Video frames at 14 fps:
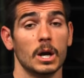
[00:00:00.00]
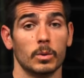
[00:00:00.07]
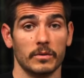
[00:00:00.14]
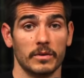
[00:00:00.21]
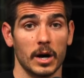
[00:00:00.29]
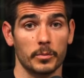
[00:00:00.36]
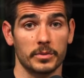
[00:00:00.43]

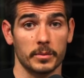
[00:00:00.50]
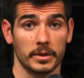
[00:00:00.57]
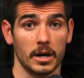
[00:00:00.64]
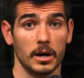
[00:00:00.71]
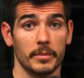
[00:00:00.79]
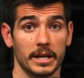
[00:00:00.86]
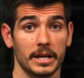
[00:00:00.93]
We've helped them
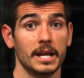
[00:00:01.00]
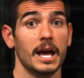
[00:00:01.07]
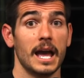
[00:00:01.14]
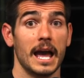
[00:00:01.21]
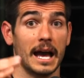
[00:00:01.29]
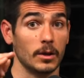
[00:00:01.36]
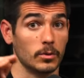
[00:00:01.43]
come in
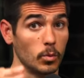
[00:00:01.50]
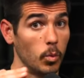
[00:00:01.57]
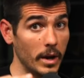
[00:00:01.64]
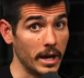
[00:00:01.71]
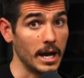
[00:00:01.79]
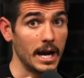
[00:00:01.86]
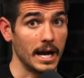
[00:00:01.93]
at
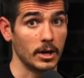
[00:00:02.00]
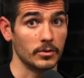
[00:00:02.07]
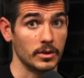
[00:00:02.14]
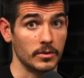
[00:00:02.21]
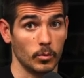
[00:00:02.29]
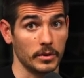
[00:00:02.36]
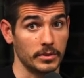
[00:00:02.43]
way higher
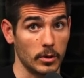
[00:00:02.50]
than what